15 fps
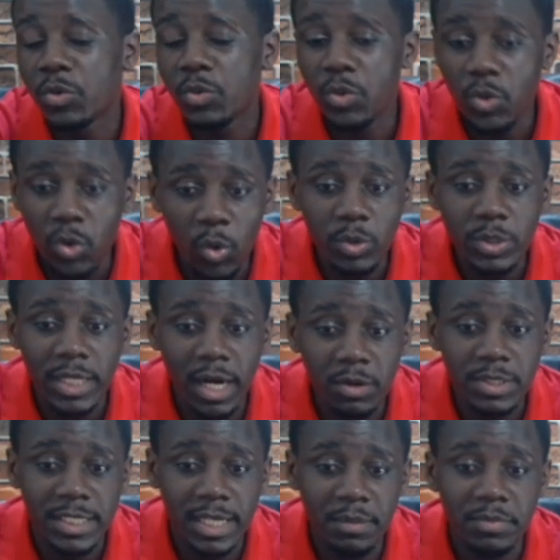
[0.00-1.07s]
got out
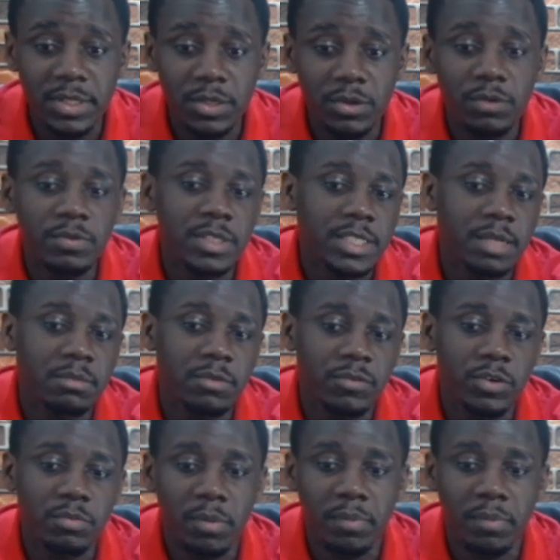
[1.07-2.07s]
something of this game of football,